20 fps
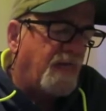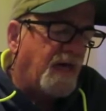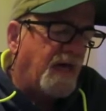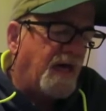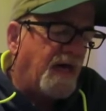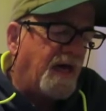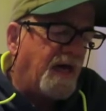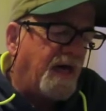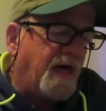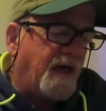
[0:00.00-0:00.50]

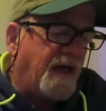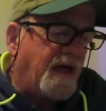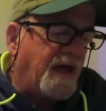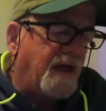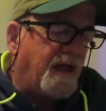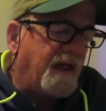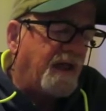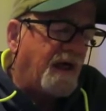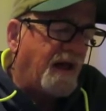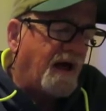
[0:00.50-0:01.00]

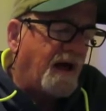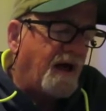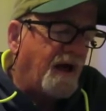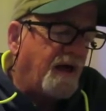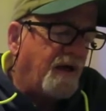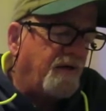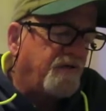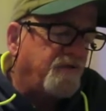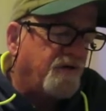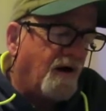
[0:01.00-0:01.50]
And
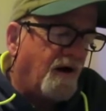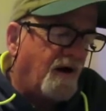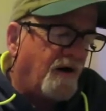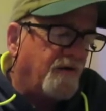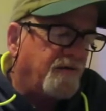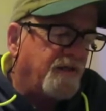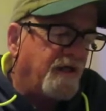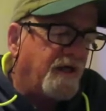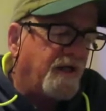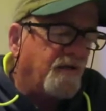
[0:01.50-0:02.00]
I
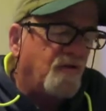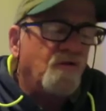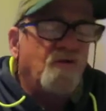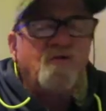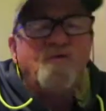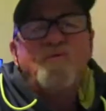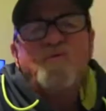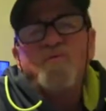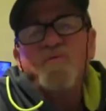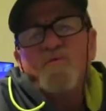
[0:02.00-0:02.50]
thought that
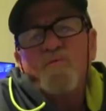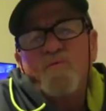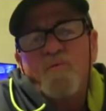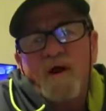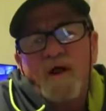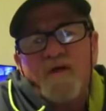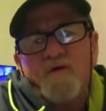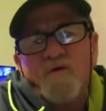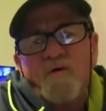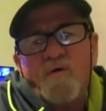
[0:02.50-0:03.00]
Lute
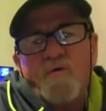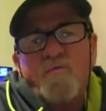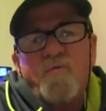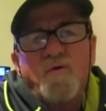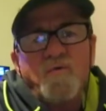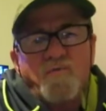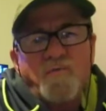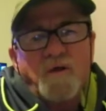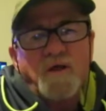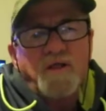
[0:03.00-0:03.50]
Randall
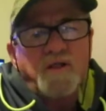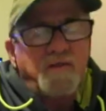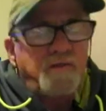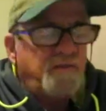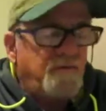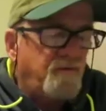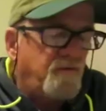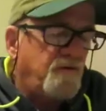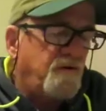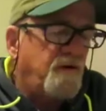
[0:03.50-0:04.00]
would win.
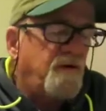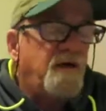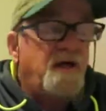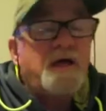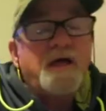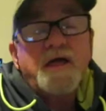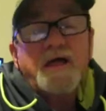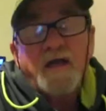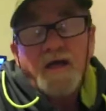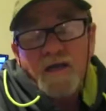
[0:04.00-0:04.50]

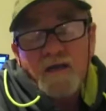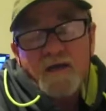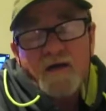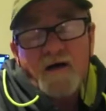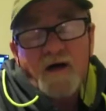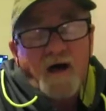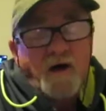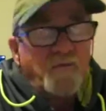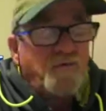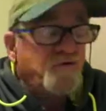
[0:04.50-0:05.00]

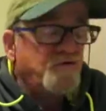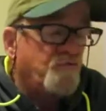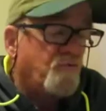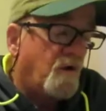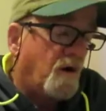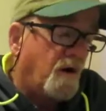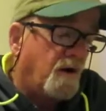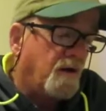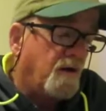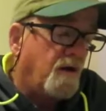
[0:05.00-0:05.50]
I was
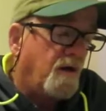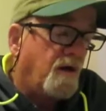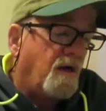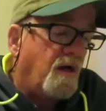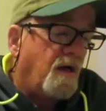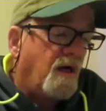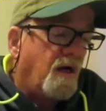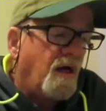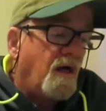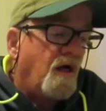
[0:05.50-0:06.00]
wrong.
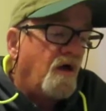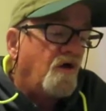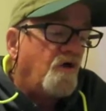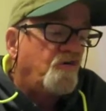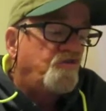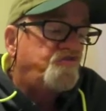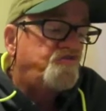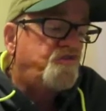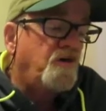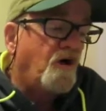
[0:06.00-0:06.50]

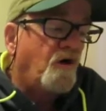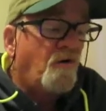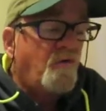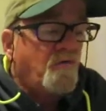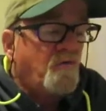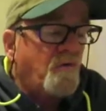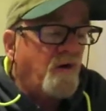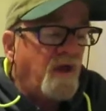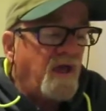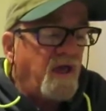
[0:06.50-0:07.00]
Jill
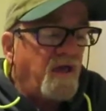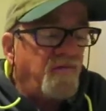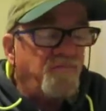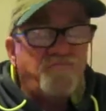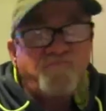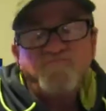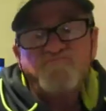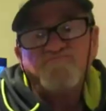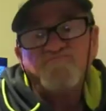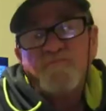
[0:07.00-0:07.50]
Green,
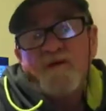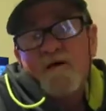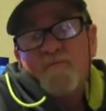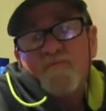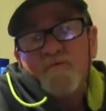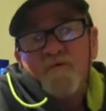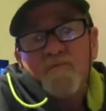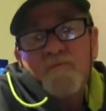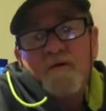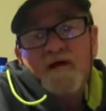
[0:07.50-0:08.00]

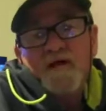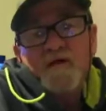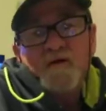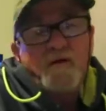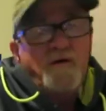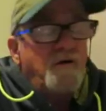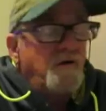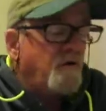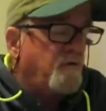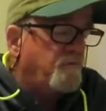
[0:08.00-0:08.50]
never met
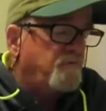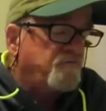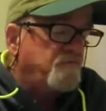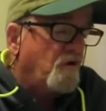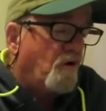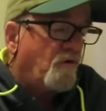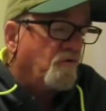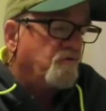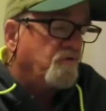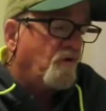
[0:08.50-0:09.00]
her,
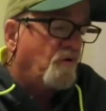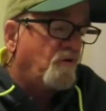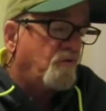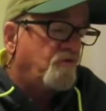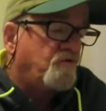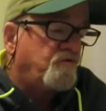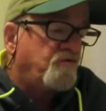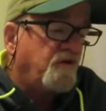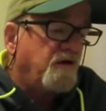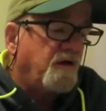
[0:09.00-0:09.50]
don't know
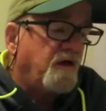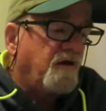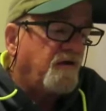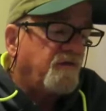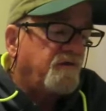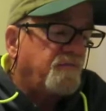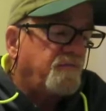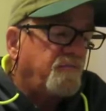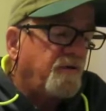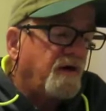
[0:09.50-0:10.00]
who she
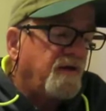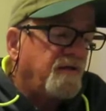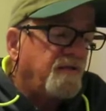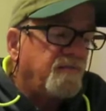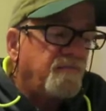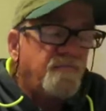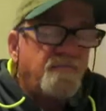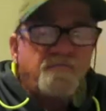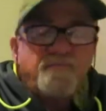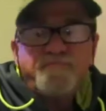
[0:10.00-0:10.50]
is, but
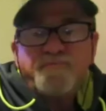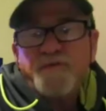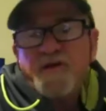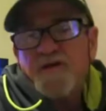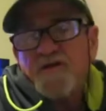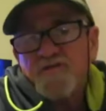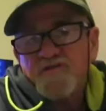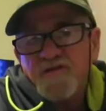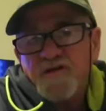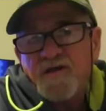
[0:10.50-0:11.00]

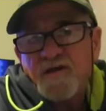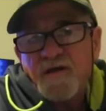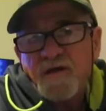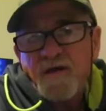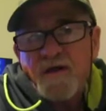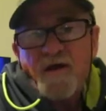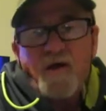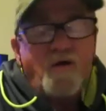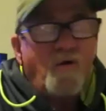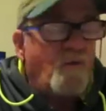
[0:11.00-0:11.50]

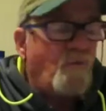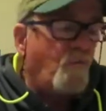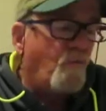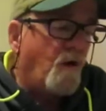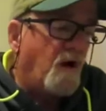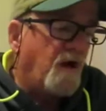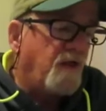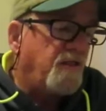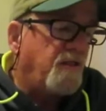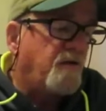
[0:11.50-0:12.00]
PC
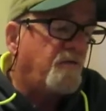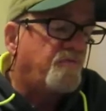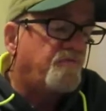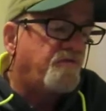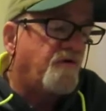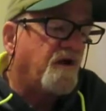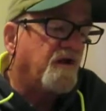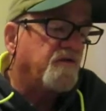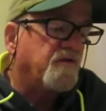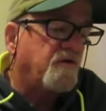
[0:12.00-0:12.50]
won
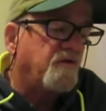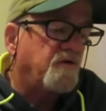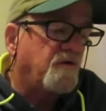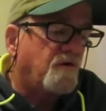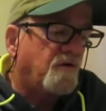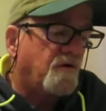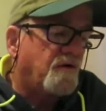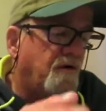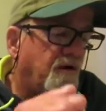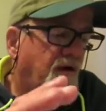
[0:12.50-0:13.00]
Fredericton
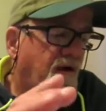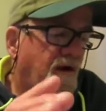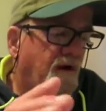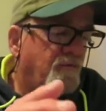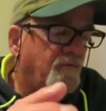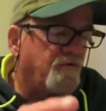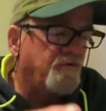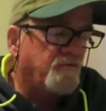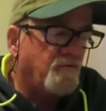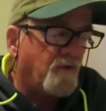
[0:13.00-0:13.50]
North. I
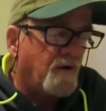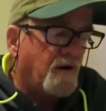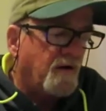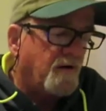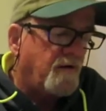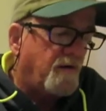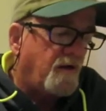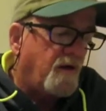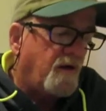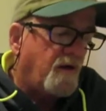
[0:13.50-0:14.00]
was wrong.